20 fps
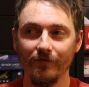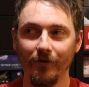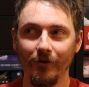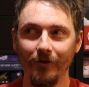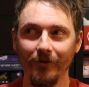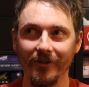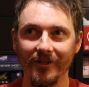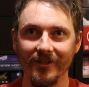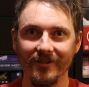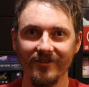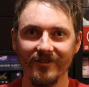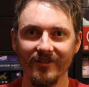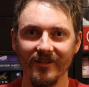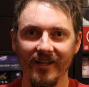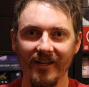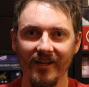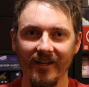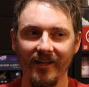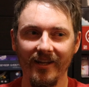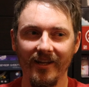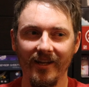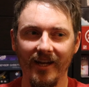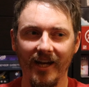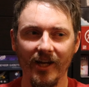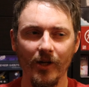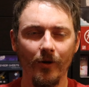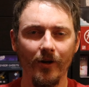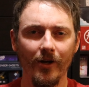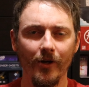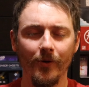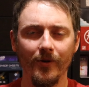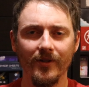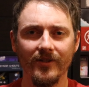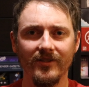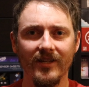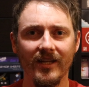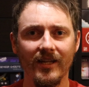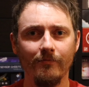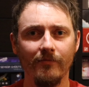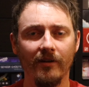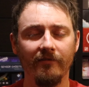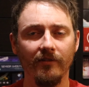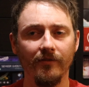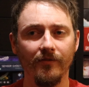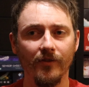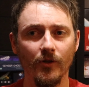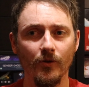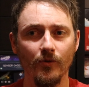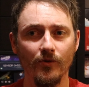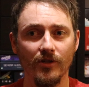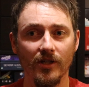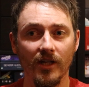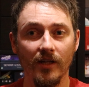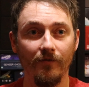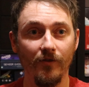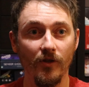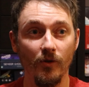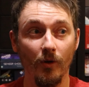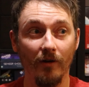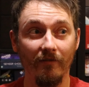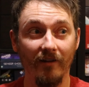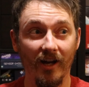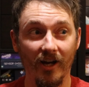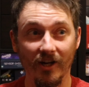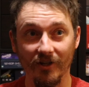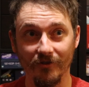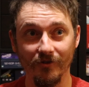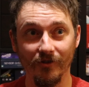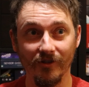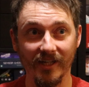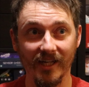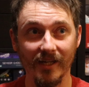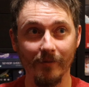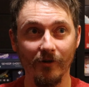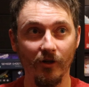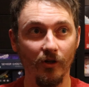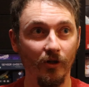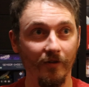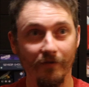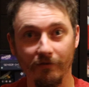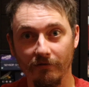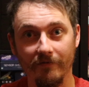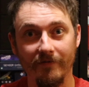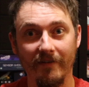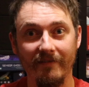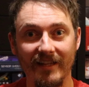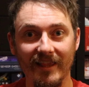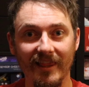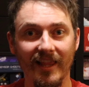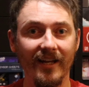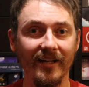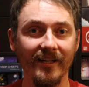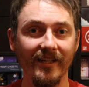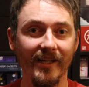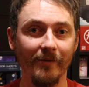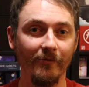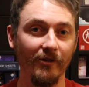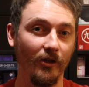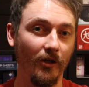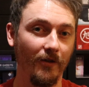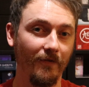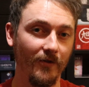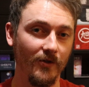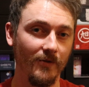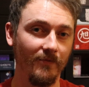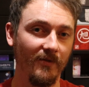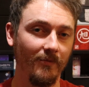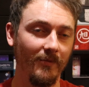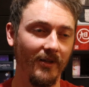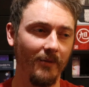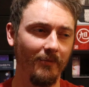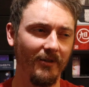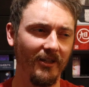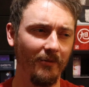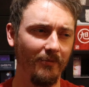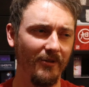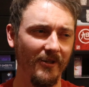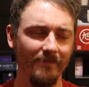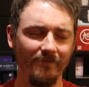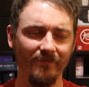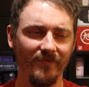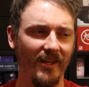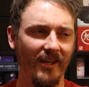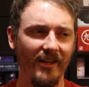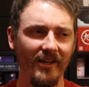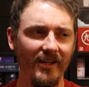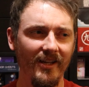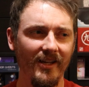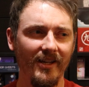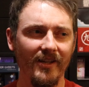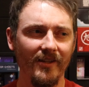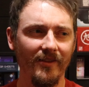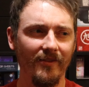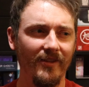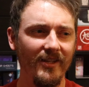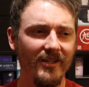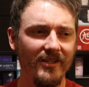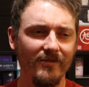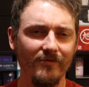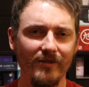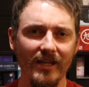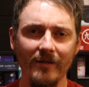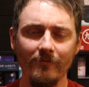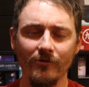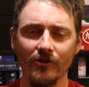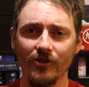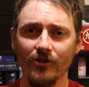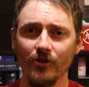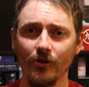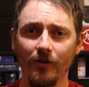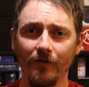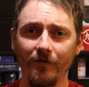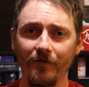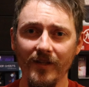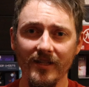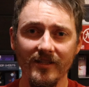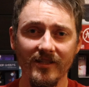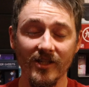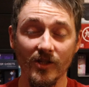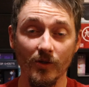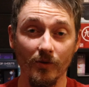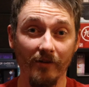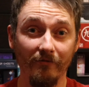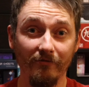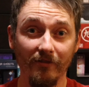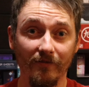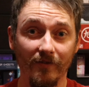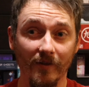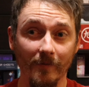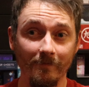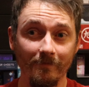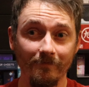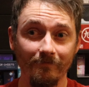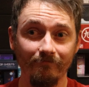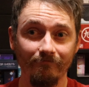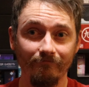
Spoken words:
for this. I know I always say in my reviews, if you are a hardcore gamer or if you're a very light gamer, you're looking for something in the middle, but this game just sort of fits into everything.